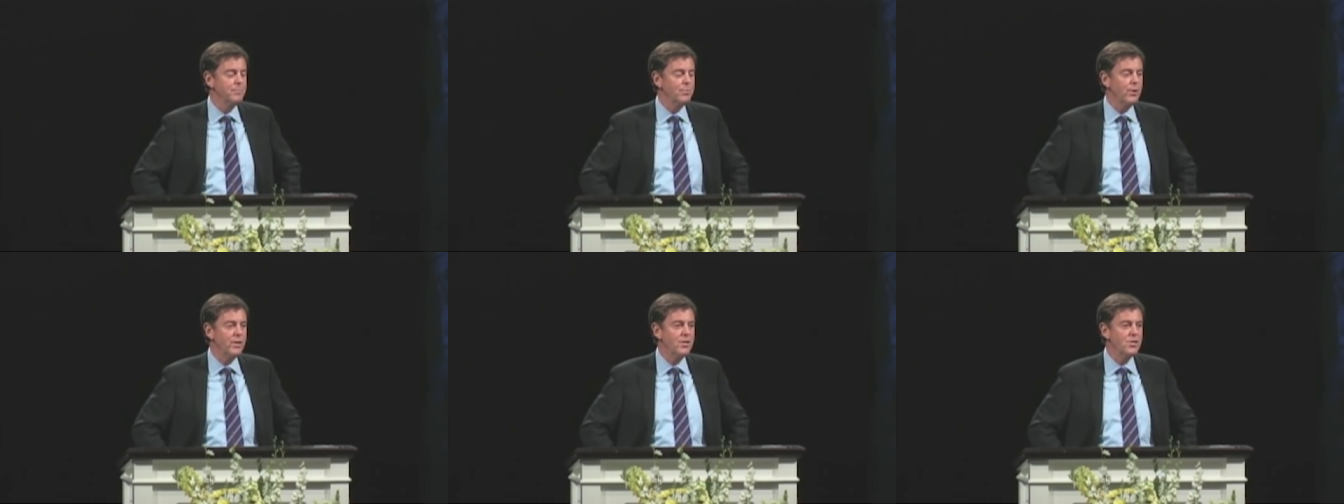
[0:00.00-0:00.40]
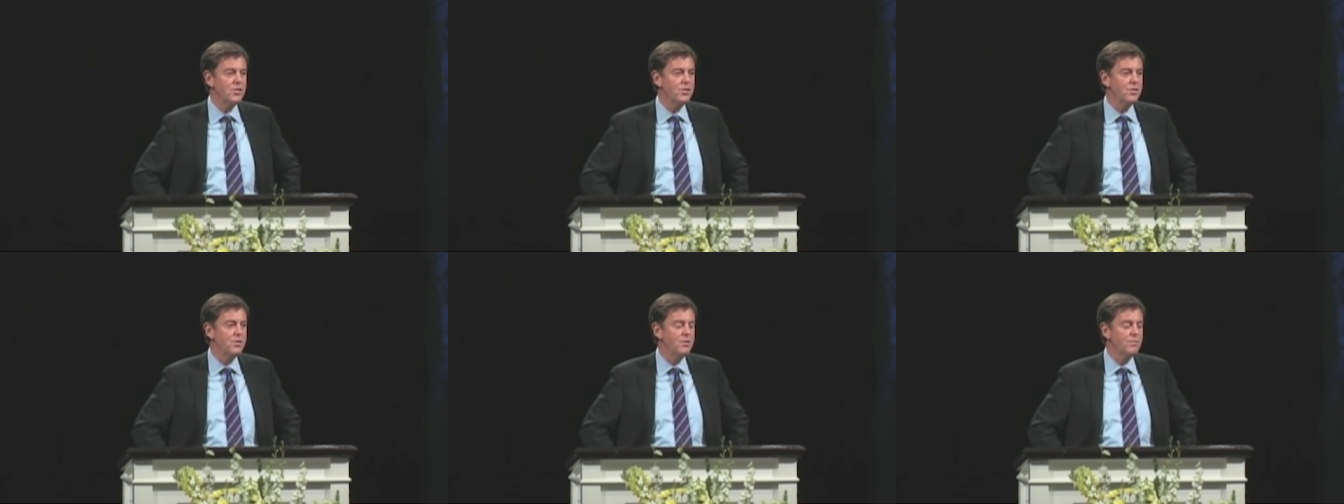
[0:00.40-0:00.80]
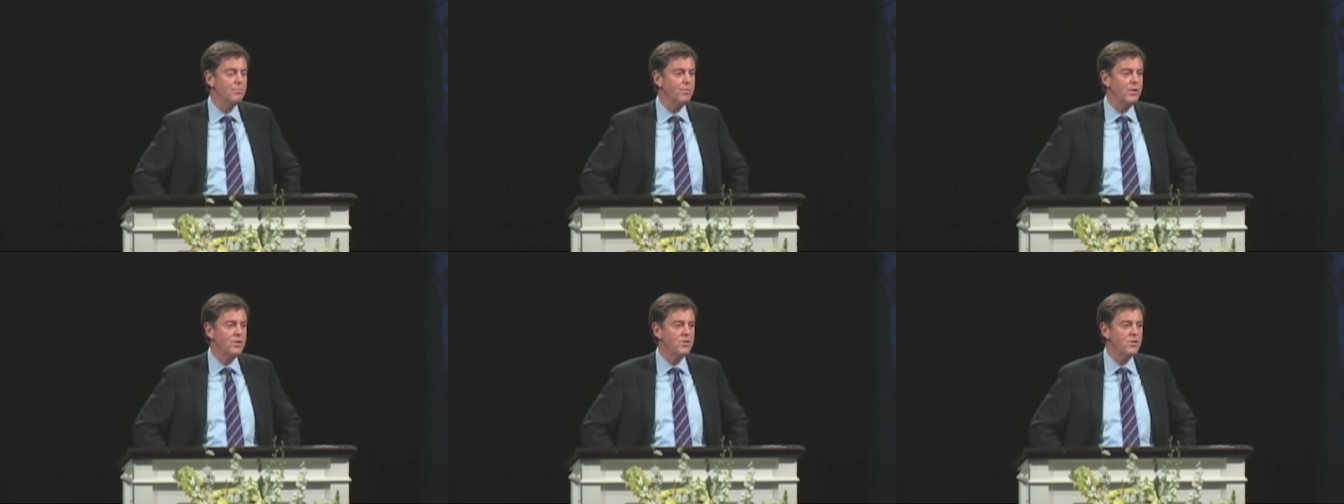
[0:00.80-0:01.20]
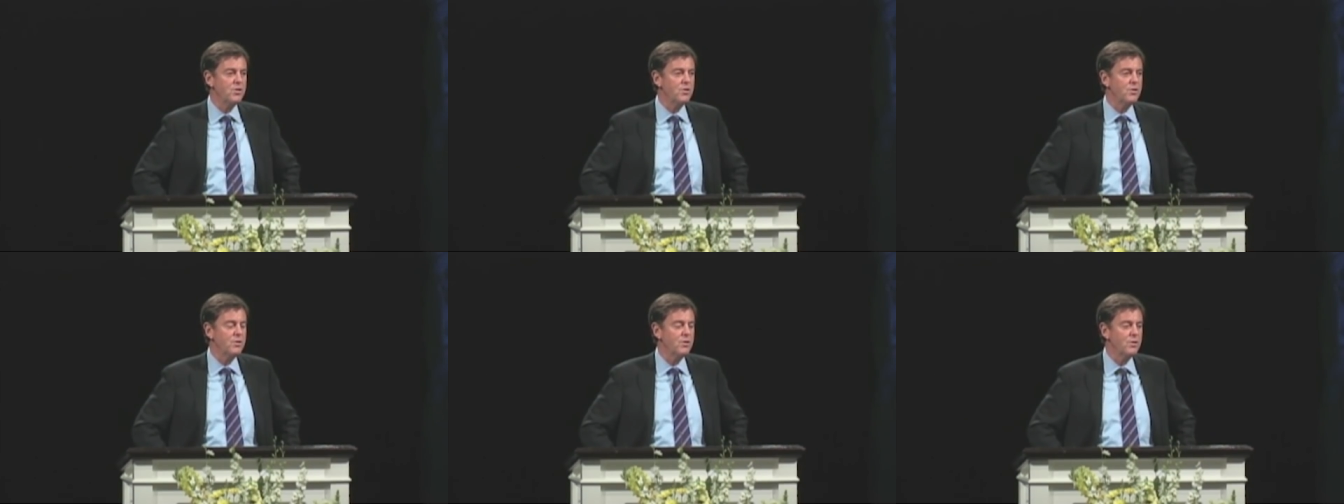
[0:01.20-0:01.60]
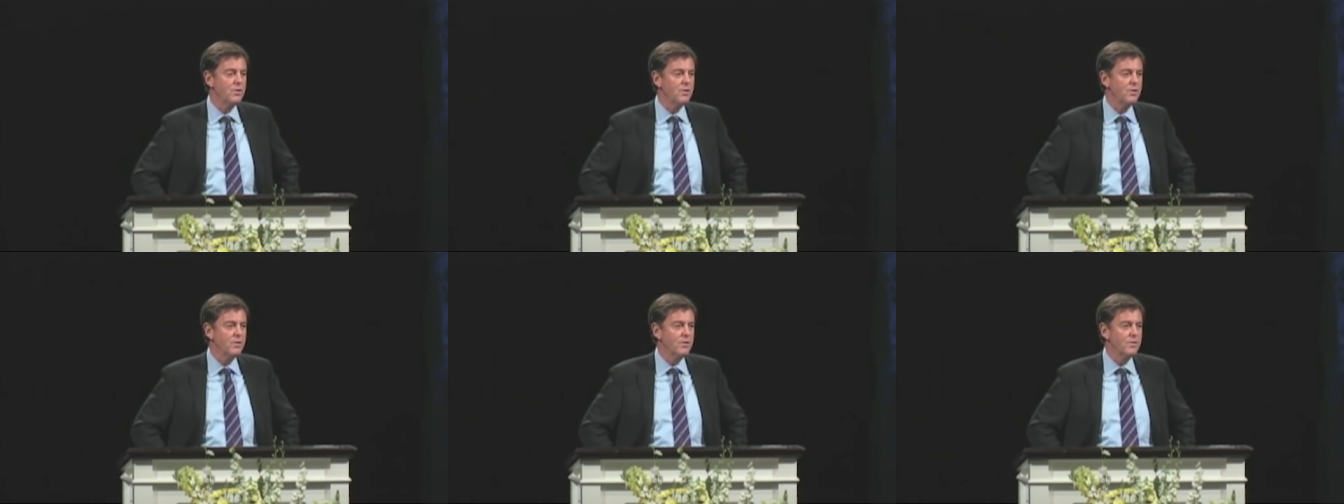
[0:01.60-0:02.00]
Please, please,
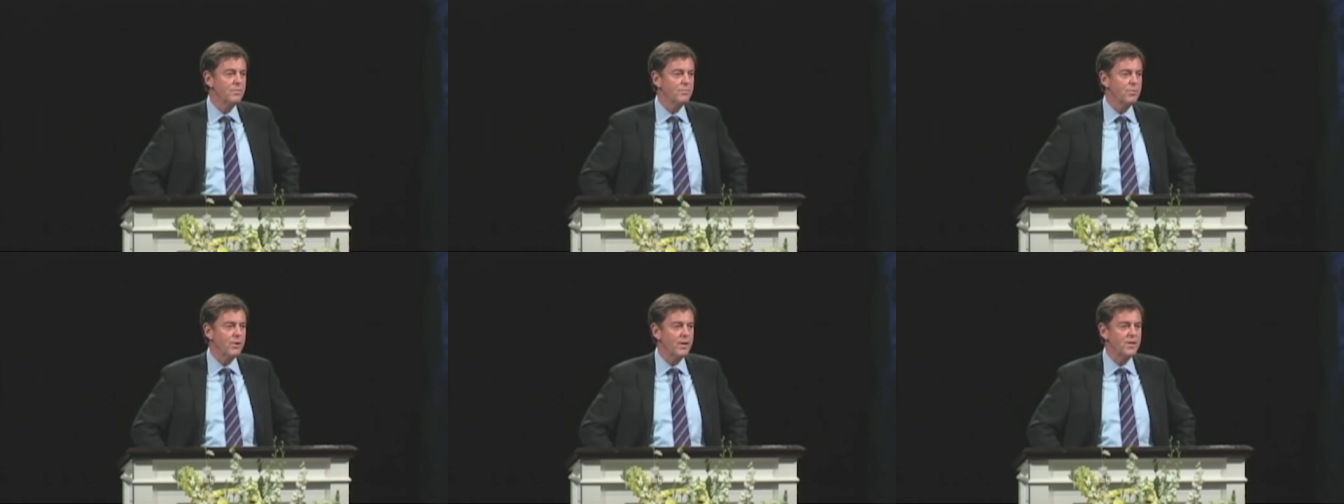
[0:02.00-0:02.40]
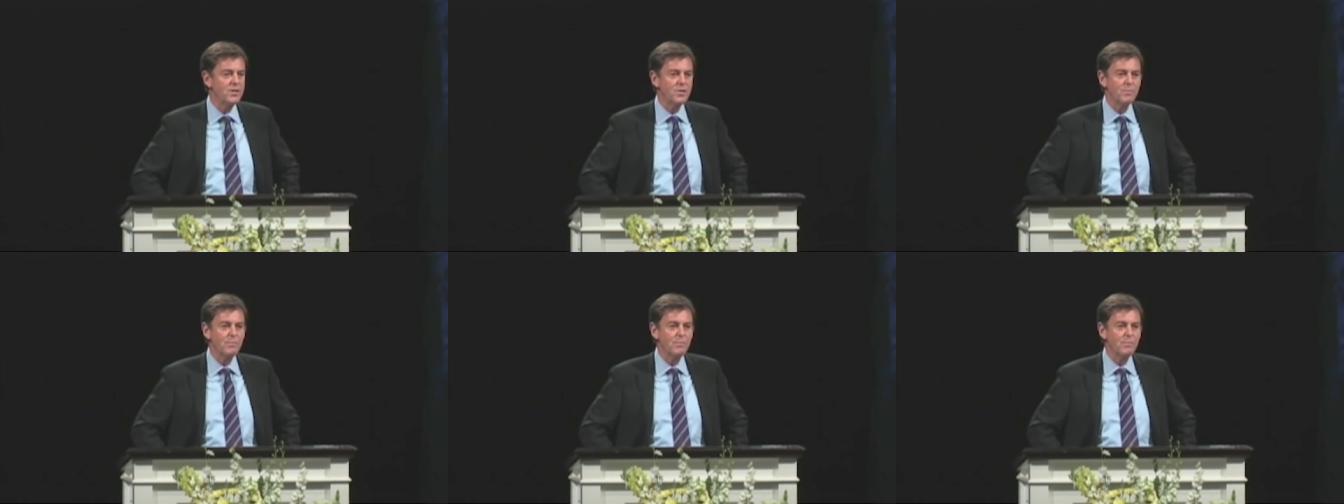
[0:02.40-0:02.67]
please,